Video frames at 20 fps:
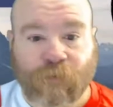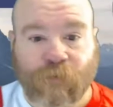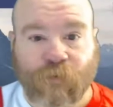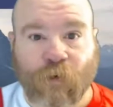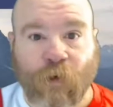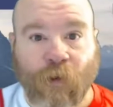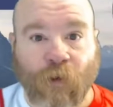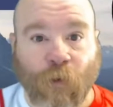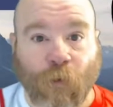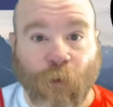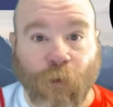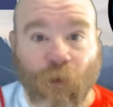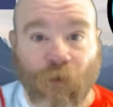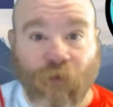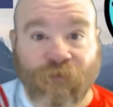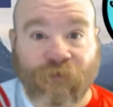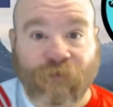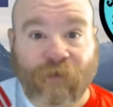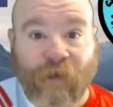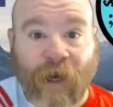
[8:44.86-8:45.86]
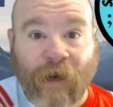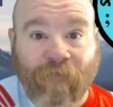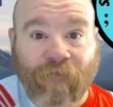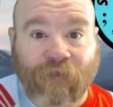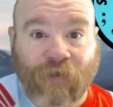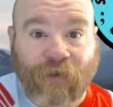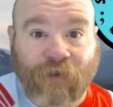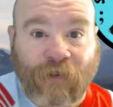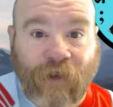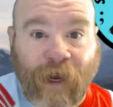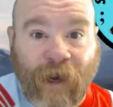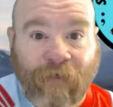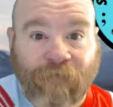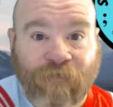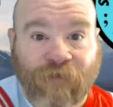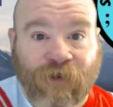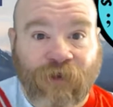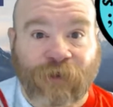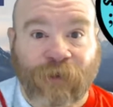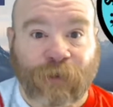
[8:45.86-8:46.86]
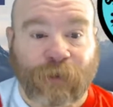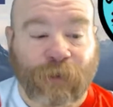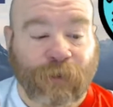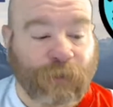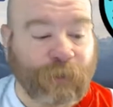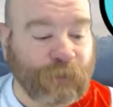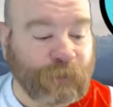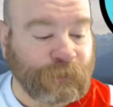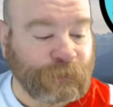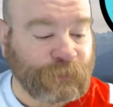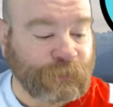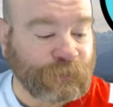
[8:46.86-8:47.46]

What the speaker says: one of the horses out for the afternoon.